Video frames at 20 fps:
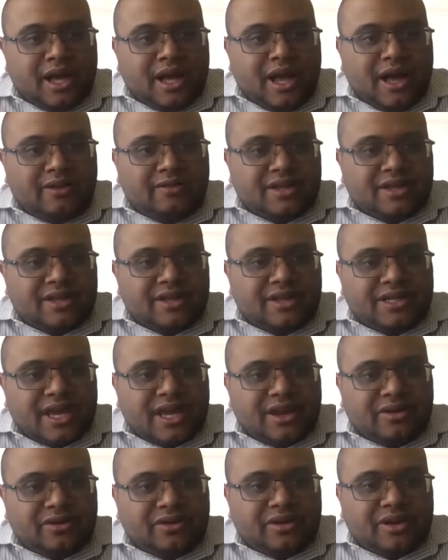but I
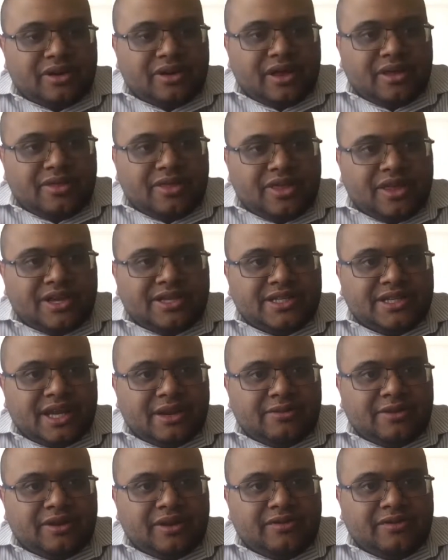
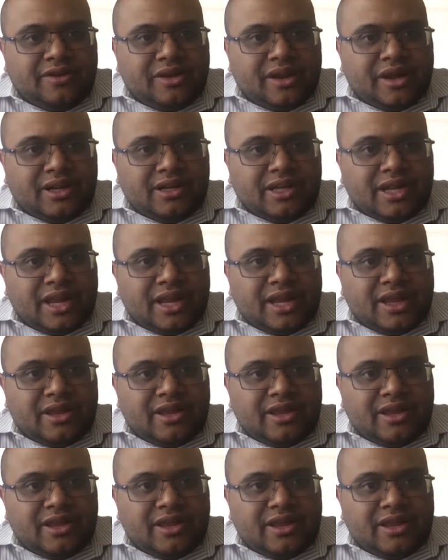believe the young lady,